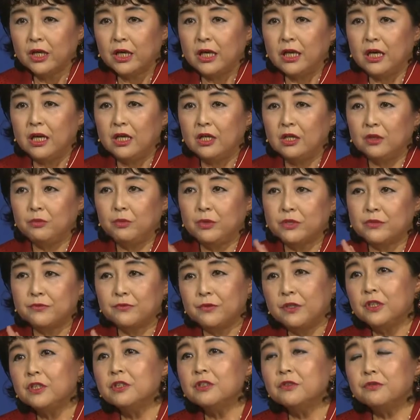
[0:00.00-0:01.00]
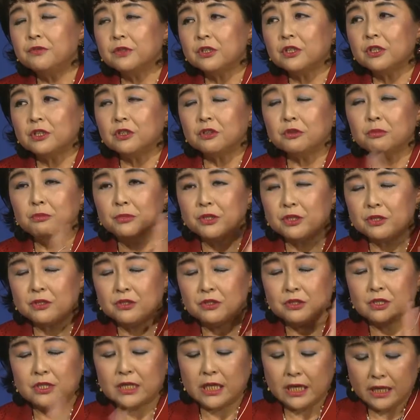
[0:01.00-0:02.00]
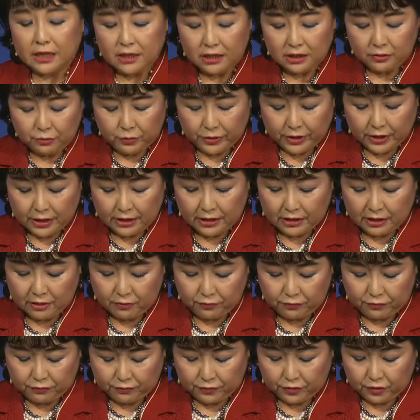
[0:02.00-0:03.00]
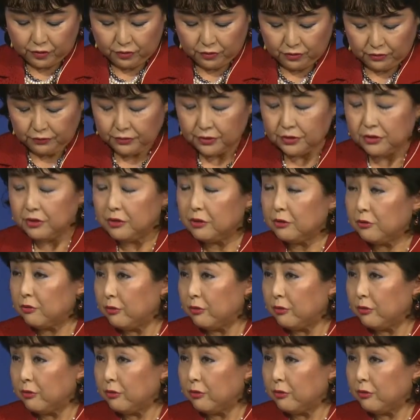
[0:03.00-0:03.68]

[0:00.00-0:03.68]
It was very difficult, but today we have total fertility